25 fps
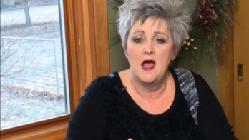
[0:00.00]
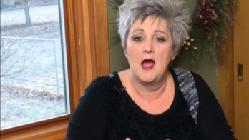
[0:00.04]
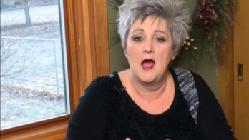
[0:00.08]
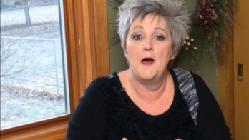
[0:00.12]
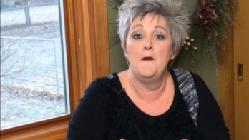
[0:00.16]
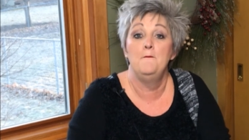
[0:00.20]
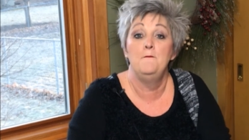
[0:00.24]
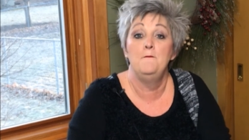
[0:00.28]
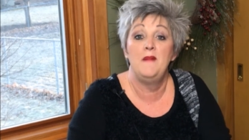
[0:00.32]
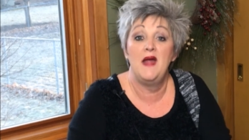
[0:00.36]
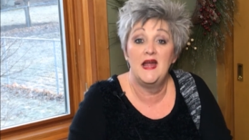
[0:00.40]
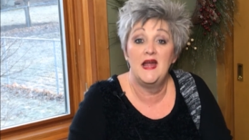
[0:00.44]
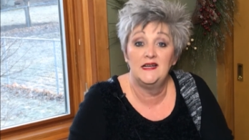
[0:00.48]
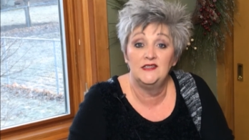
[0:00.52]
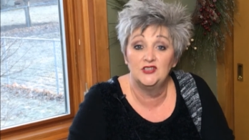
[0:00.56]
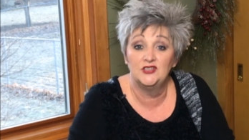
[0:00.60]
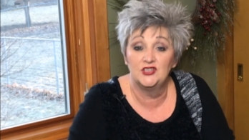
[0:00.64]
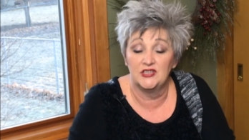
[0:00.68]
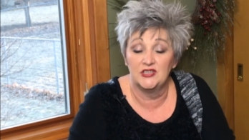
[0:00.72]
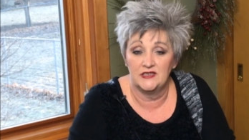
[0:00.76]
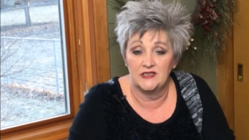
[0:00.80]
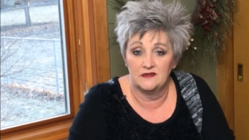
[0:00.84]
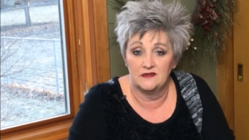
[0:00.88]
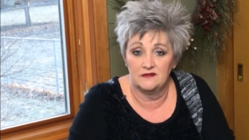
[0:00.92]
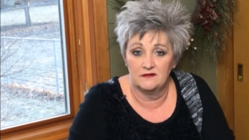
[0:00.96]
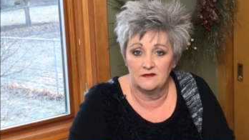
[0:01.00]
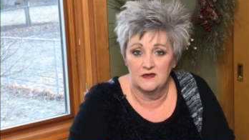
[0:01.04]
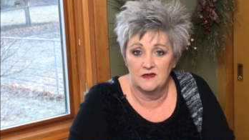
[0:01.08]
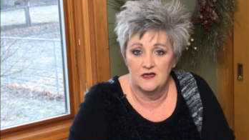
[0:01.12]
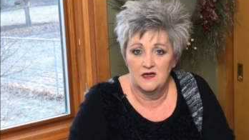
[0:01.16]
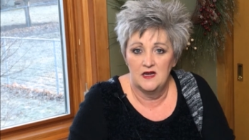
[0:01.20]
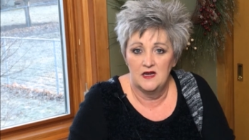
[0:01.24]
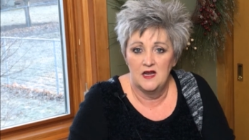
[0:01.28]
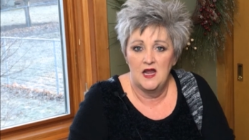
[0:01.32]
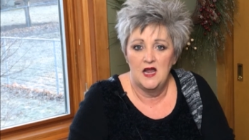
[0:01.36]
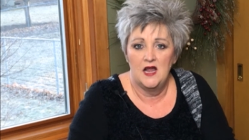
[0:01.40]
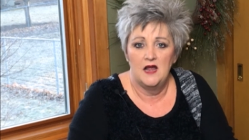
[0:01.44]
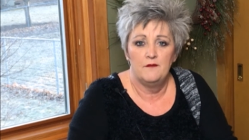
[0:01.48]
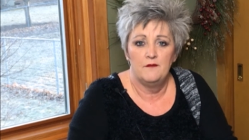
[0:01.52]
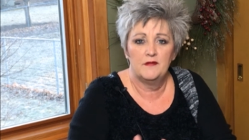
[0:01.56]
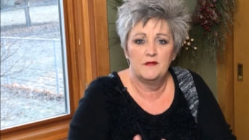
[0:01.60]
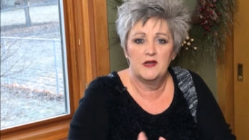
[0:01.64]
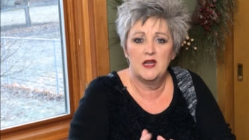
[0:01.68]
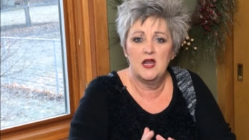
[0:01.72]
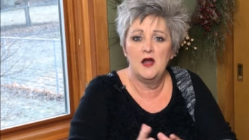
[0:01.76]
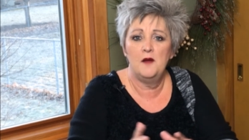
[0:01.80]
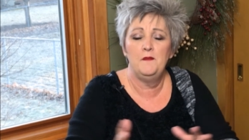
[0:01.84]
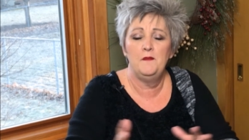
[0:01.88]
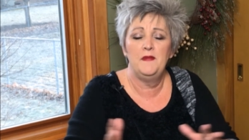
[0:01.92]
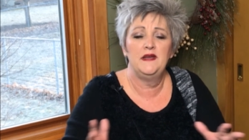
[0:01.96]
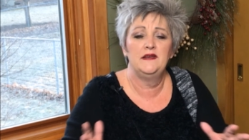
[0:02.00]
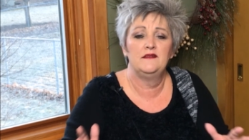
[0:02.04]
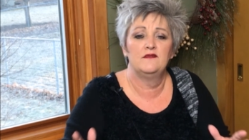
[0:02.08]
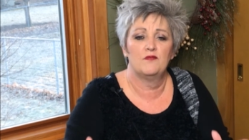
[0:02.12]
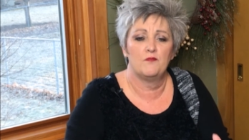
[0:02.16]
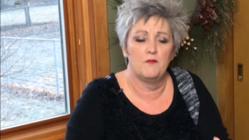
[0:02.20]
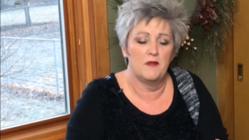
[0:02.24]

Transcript: Imagine coming